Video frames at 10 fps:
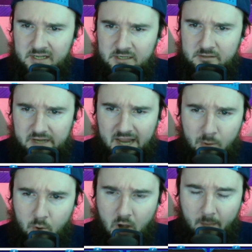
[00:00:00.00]
And yeah,
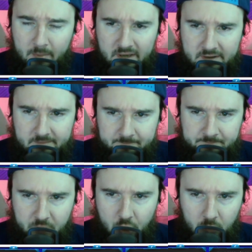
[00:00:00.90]
we'll hop in it.
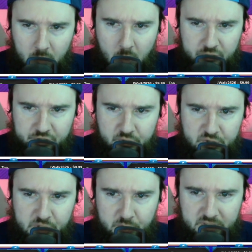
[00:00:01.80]
Gonna roll with two
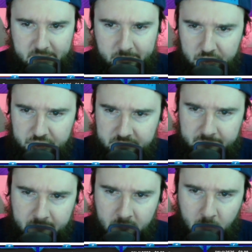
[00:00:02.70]
2-teamers.
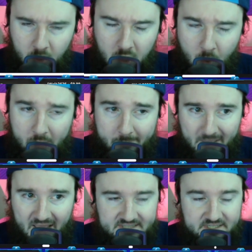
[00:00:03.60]
We're going
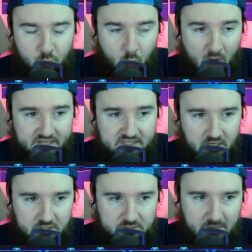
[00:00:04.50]
Mets and White
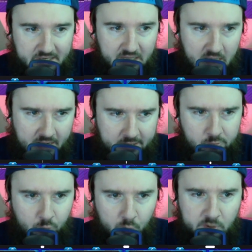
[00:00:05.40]
Sox money line.
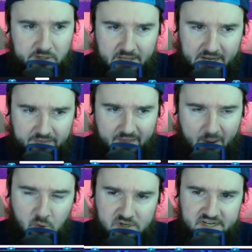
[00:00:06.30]
Really liking that
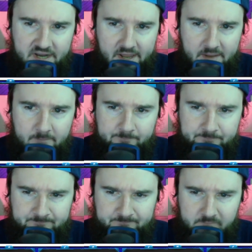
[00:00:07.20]
one today.
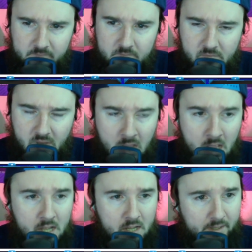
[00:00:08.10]

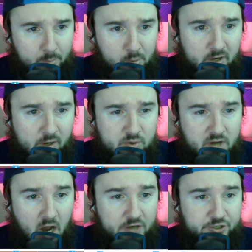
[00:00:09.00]
Then we're gonna go
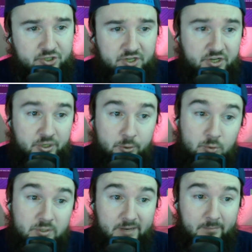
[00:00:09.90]
Dodgers and
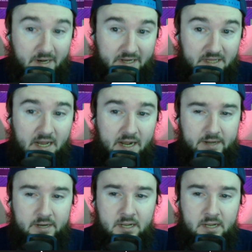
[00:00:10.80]
Houston money line.